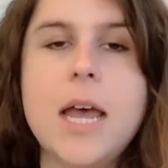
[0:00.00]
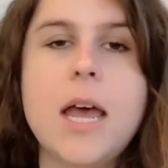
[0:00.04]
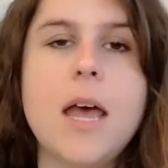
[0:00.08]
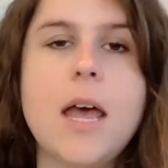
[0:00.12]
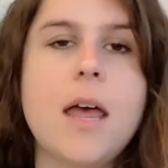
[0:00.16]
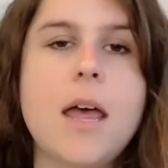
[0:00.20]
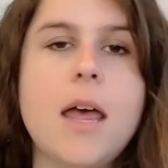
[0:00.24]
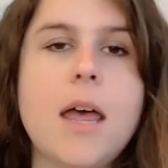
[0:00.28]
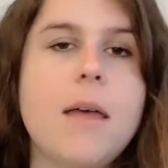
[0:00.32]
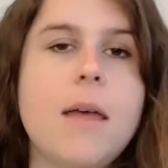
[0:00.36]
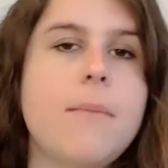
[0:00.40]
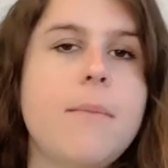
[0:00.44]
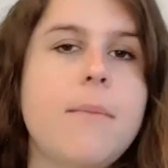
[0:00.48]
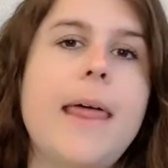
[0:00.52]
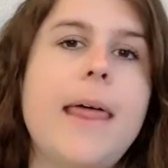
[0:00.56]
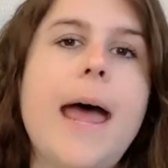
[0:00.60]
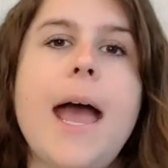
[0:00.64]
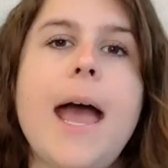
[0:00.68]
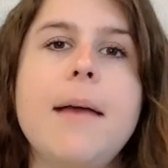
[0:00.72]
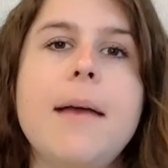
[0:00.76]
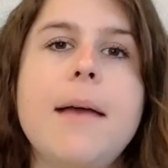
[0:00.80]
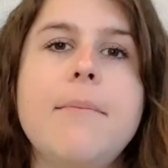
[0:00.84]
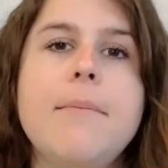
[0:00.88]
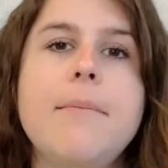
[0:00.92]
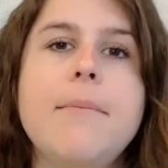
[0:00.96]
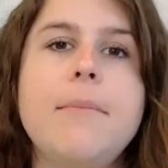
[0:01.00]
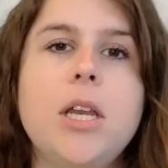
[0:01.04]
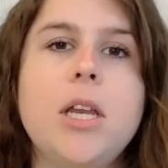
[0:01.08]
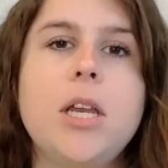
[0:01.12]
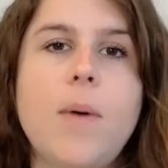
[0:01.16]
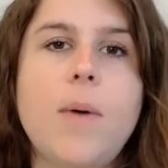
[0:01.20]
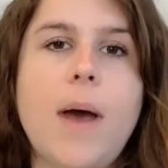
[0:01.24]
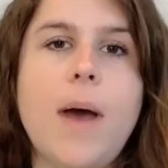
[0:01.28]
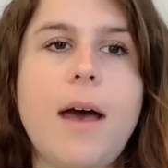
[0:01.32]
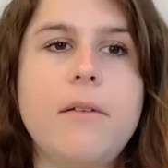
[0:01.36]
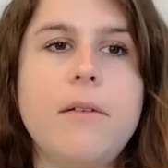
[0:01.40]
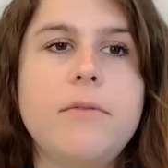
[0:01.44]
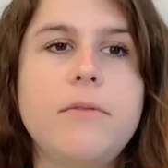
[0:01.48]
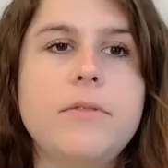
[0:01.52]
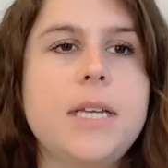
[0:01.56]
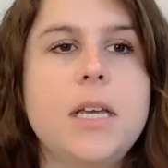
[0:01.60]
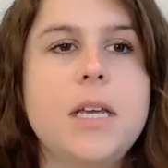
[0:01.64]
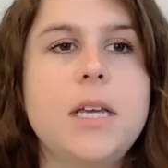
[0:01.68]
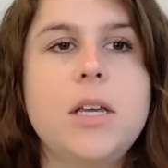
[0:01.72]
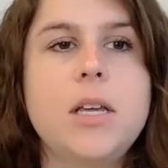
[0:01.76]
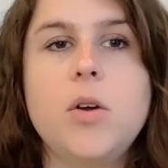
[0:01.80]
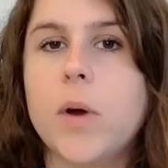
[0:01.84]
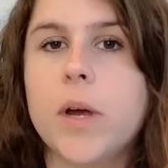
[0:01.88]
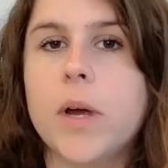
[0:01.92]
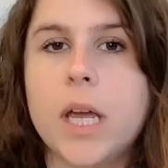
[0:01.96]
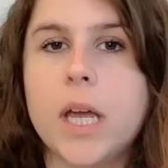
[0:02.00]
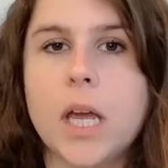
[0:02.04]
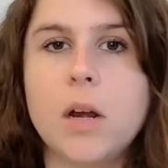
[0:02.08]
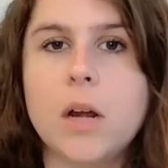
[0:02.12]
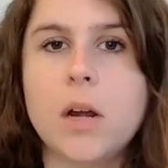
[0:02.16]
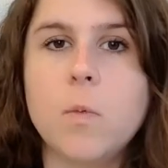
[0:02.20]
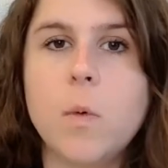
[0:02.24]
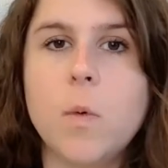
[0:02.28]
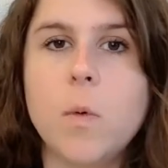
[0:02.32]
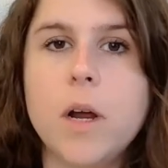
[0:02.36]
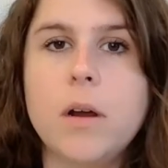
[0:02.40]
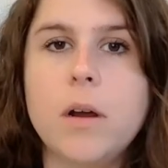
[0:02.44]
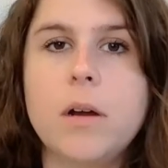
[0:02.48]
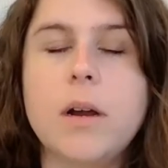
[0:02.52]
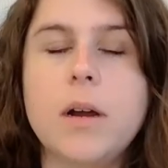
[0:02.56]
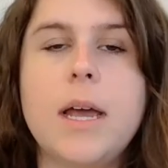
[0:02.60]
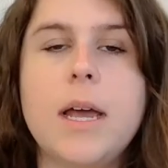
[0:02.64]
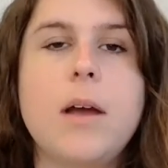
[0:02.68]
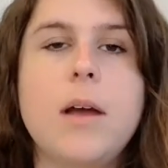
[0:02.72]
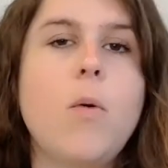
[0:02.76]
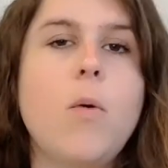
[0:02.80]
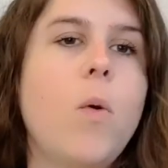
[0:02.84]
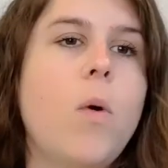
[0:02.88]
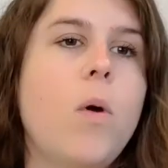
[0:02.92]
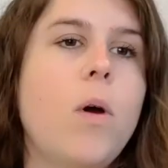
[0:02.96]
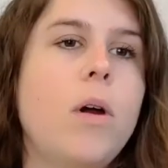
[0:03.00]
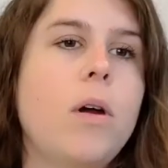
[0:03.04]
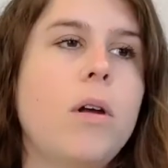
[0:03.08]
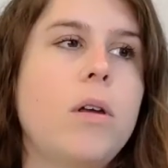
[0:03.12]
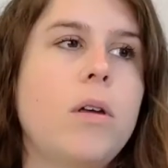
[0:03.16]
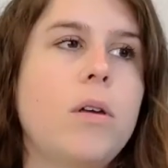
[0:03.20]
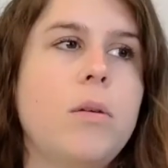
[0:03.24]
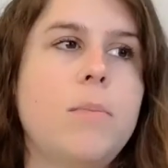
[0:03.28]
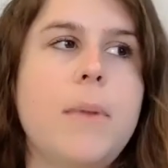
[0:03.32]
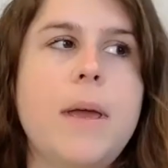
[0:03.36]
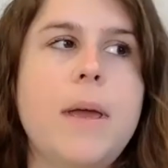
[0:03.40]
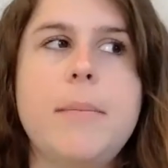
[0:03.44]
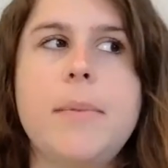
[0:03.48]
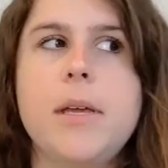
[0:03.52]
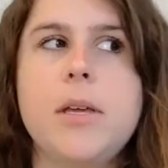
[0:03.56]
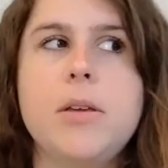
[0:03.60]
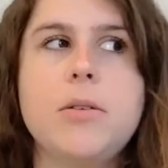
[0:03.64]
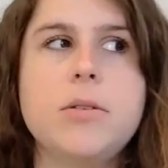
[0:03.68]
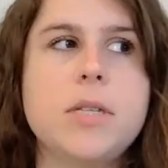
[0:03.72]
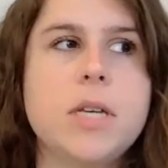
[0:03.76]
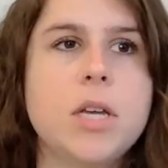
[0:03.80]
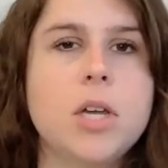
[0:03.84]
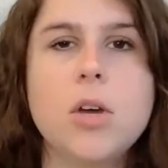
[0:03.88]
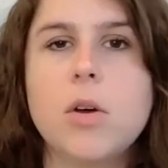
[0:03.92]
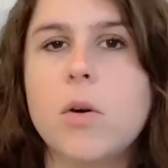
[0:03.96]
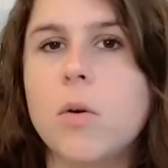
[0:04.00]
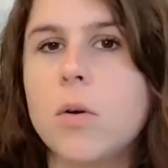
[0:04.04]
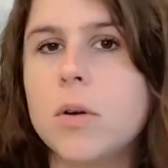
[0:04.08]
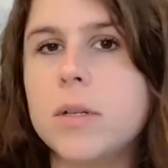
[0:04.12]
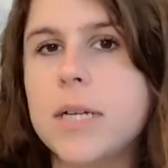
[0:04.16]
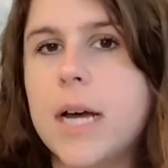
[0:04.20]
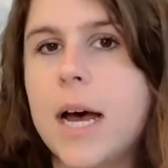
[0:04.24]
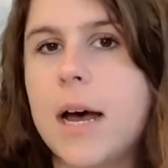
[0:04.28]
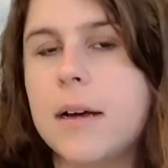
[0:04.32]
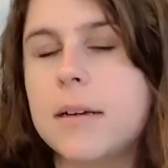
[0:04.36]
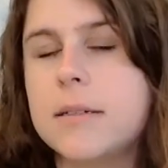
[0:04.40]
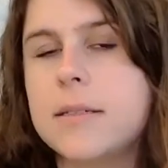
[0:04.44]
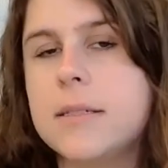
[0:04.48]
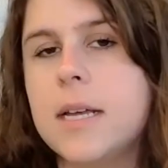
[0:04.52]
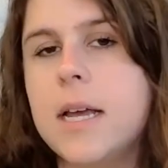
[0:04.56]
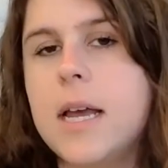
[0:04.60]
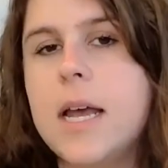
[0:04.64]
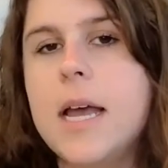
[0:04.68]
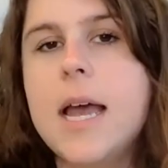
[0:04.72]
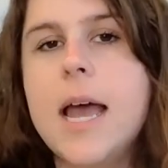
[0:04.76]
And by that, I mean you have, say you're working in Word or you're maybe using Google Docs,